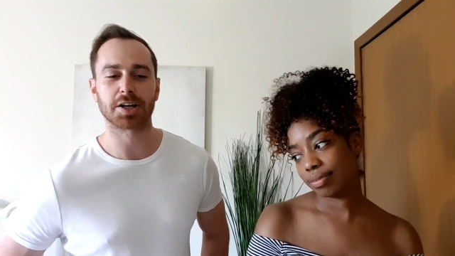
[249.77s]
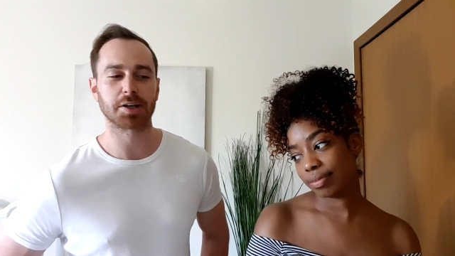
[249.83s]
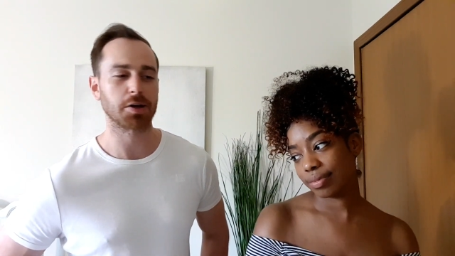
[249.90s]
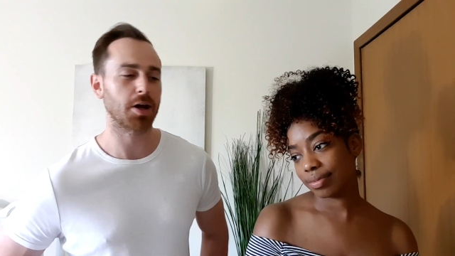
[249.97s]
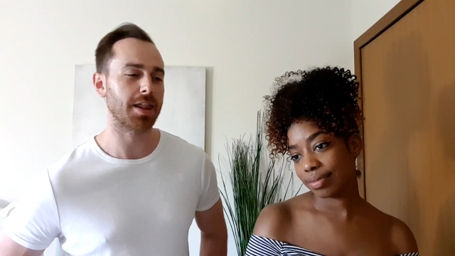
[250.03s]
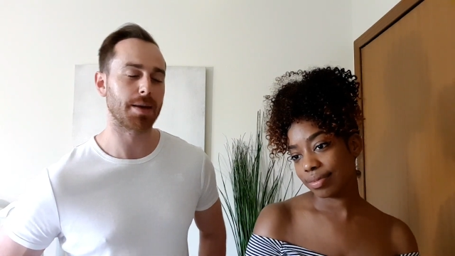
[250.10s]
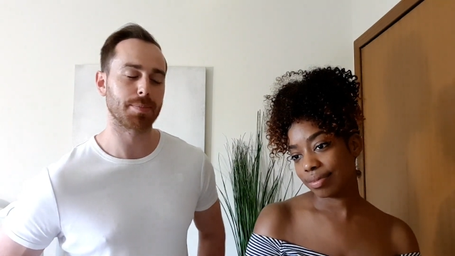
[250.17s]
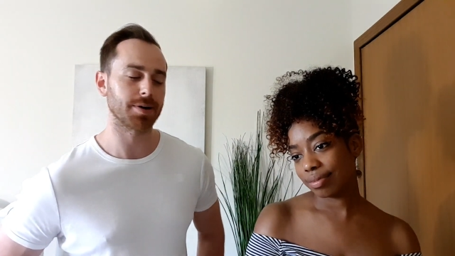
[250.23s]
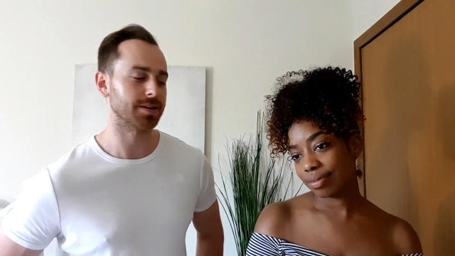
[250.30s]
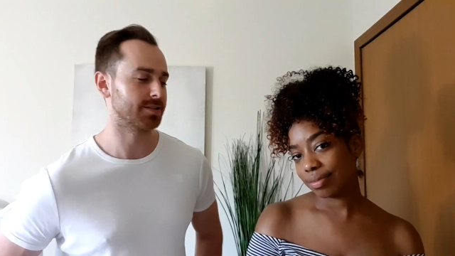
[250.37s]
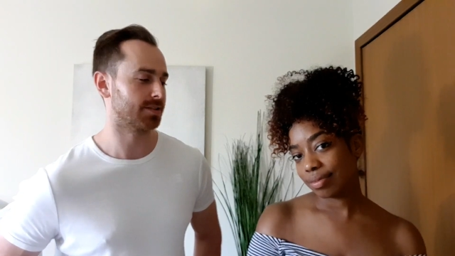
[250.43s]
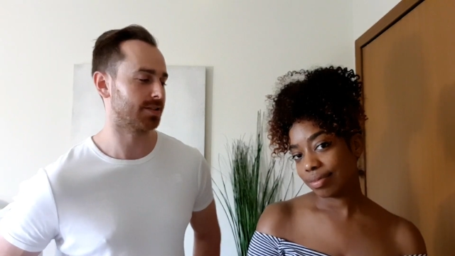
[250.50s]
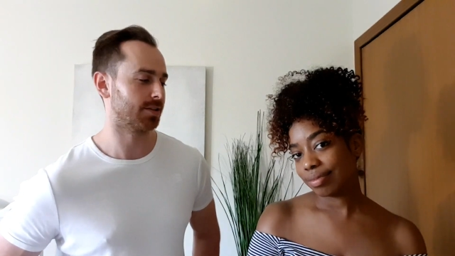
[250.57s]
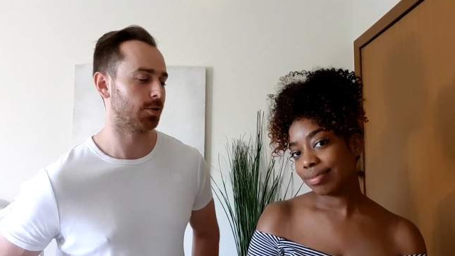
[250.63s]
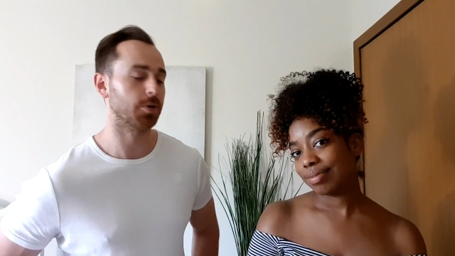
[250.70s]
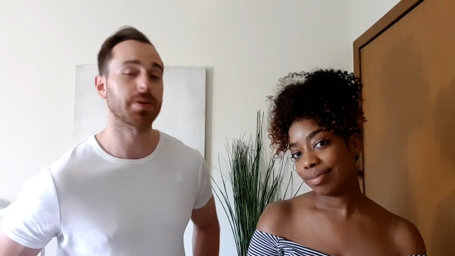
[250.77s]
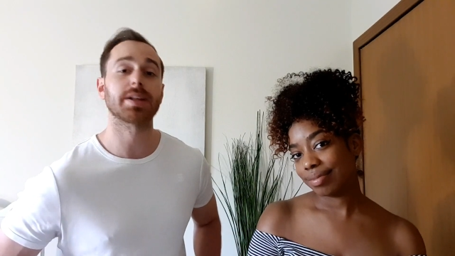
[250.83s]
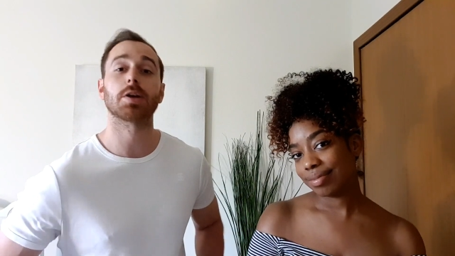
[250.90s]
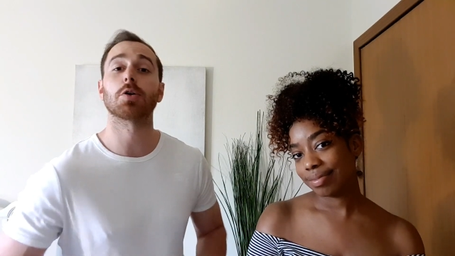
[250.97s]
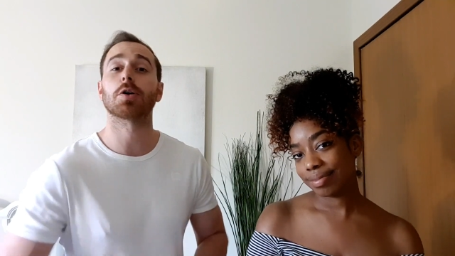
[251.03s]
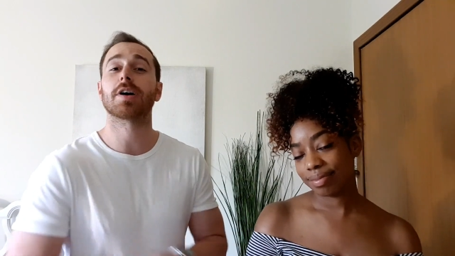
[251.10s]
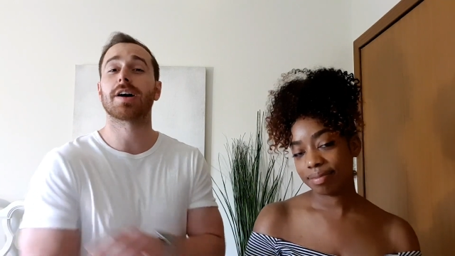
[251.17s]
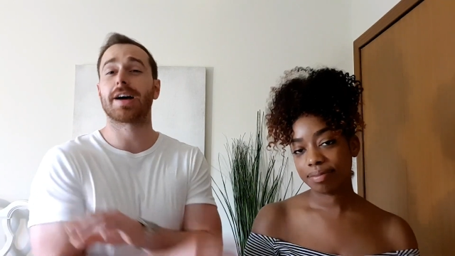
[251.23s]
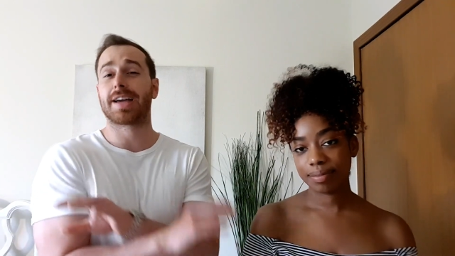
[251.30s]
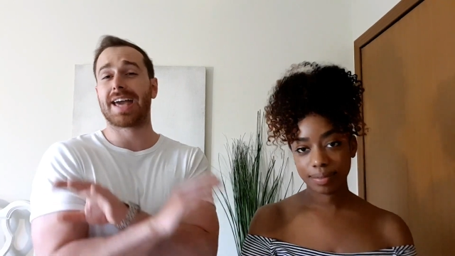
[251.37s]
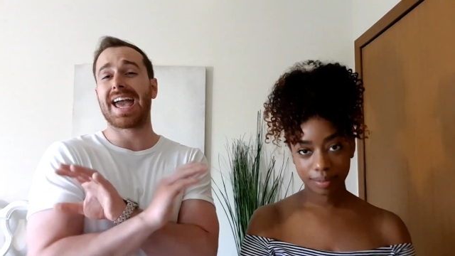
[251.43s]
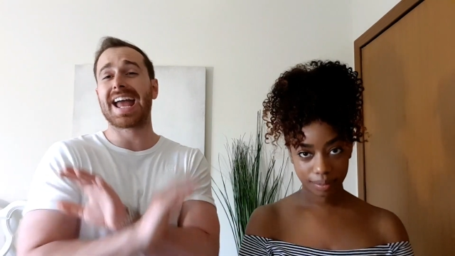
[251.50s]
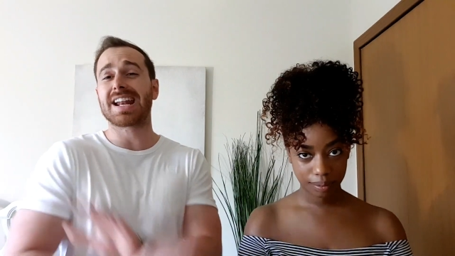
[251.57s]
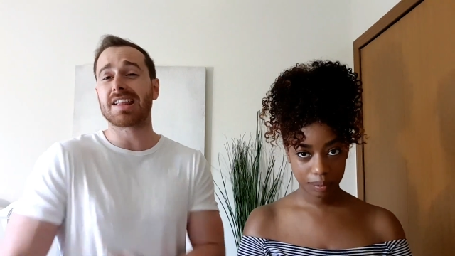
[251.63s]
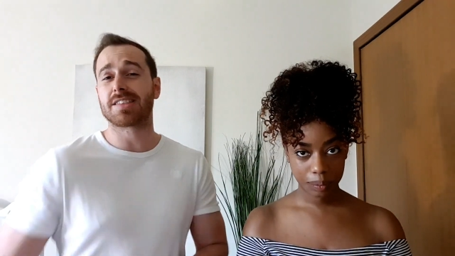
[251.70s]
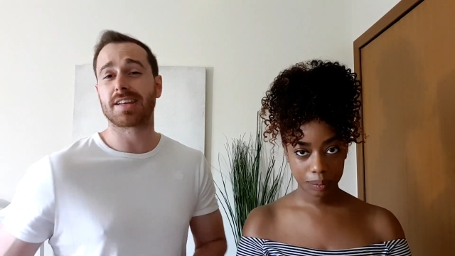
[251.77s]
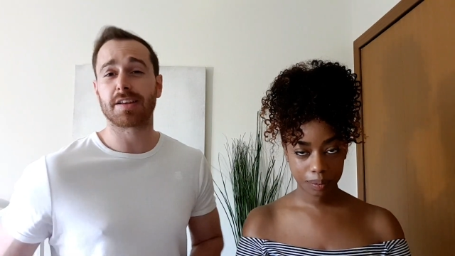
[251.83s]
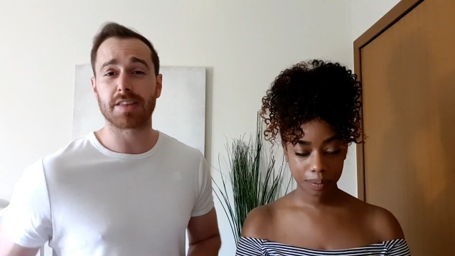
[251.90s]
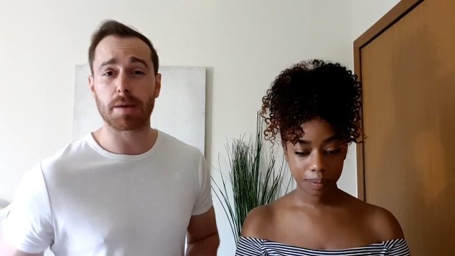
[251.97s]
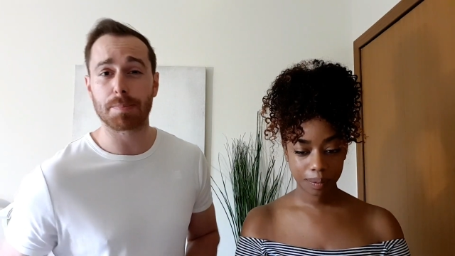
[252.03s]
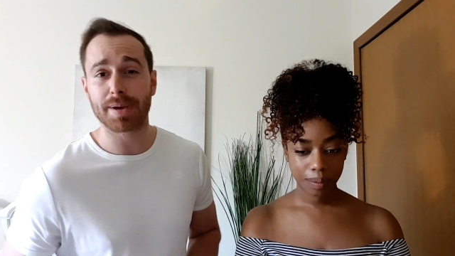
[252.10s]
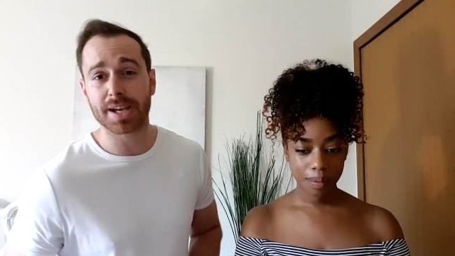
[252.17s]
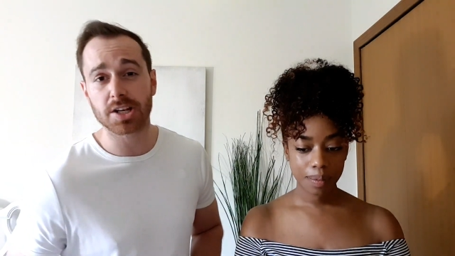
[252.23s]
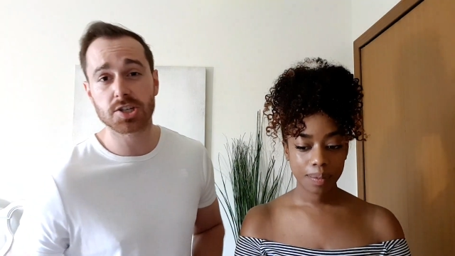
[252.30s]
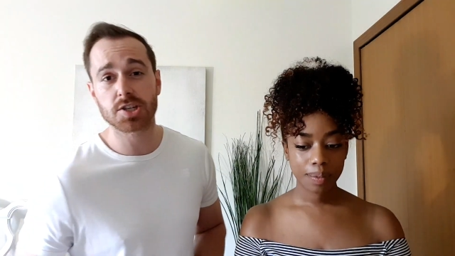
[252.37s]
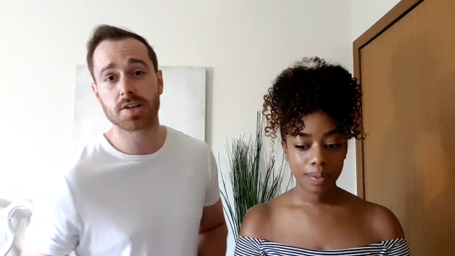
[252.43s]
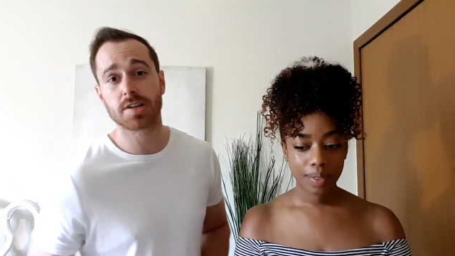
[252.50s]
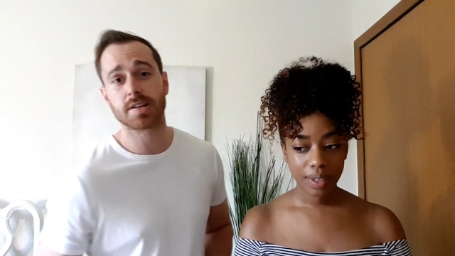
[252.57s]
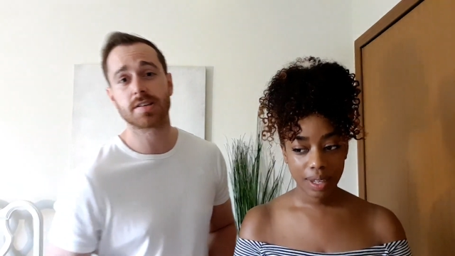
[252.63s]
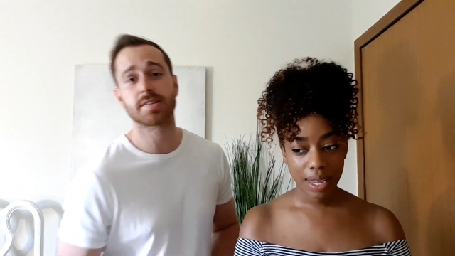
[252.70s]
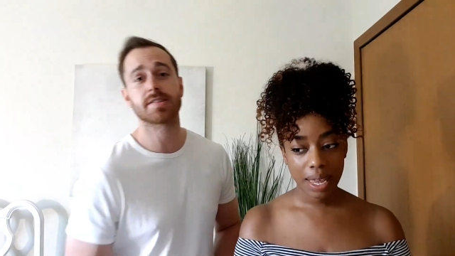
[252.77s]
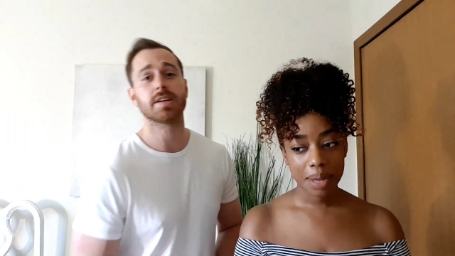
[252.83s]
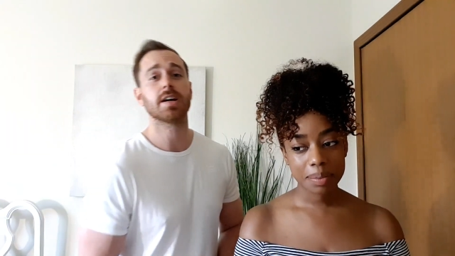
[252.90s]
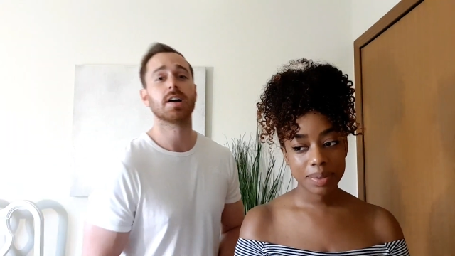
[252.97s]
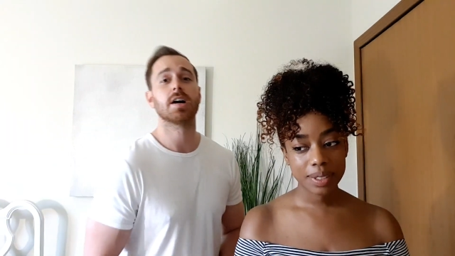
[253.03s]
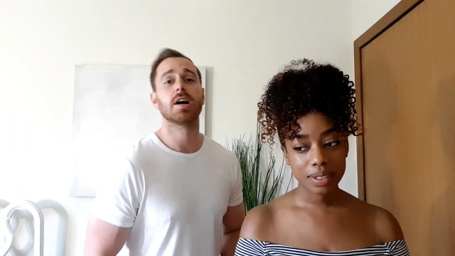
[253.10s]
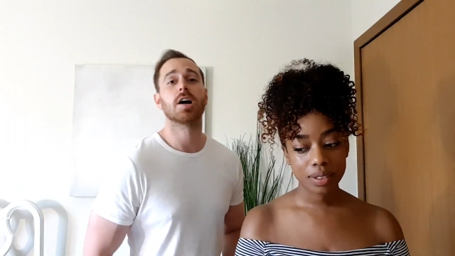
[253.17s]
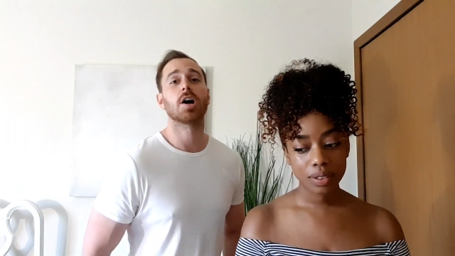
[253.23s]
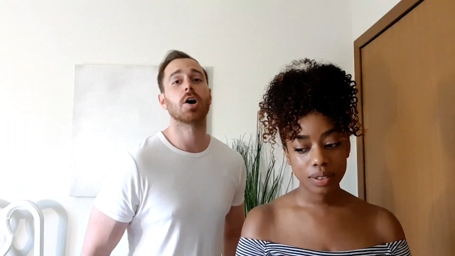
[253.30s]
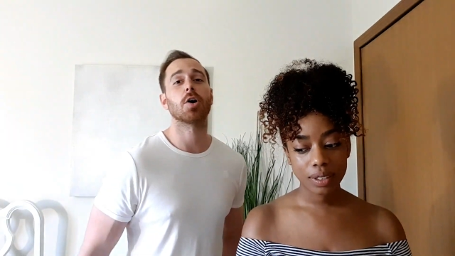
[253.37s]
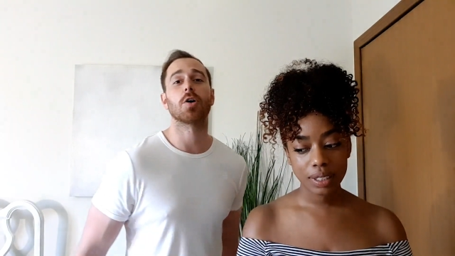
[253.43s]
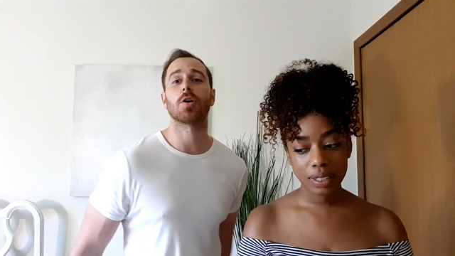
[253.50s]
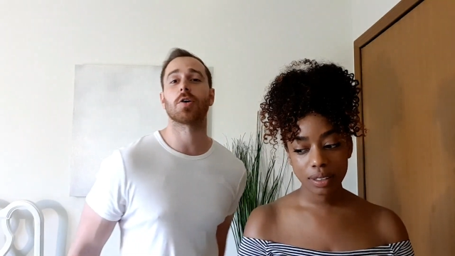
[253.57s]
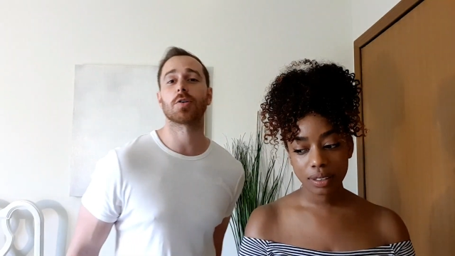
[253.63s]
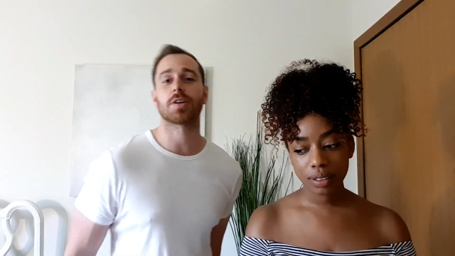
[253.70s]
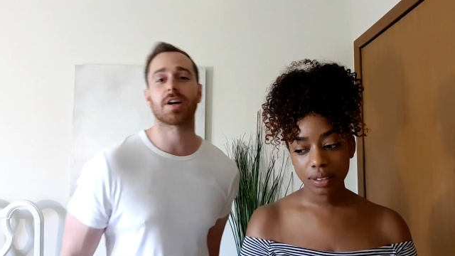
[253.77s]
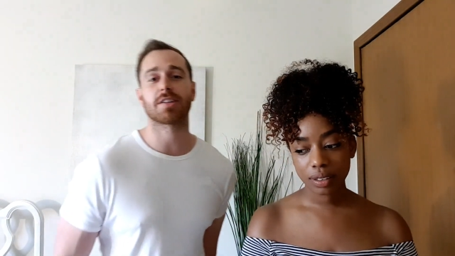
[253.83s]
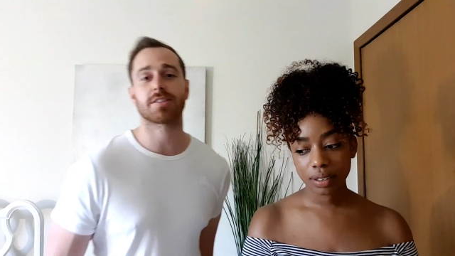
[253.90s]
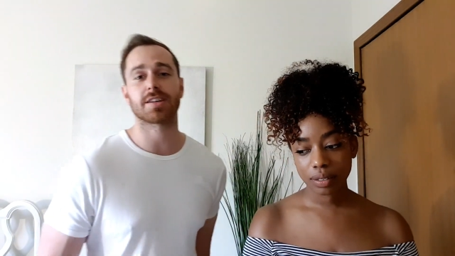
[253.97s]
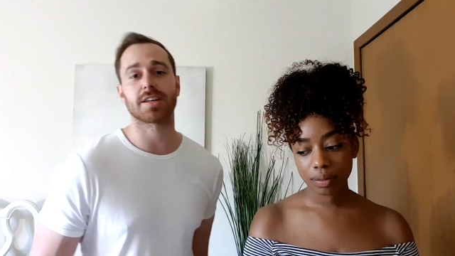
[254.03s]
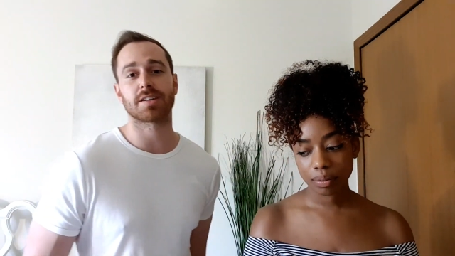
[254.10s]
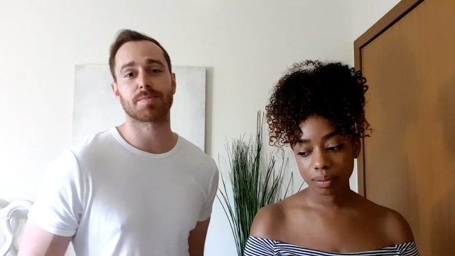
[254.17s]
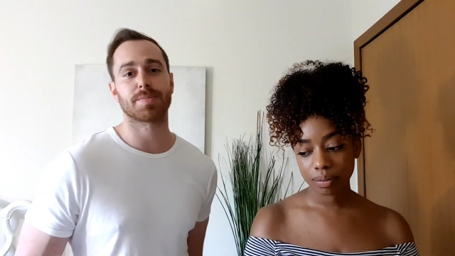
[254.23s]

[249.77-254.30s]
Speaker 1: I don't like that person, or they don't look like anything in their pictures, Absolutely. or, or nothing.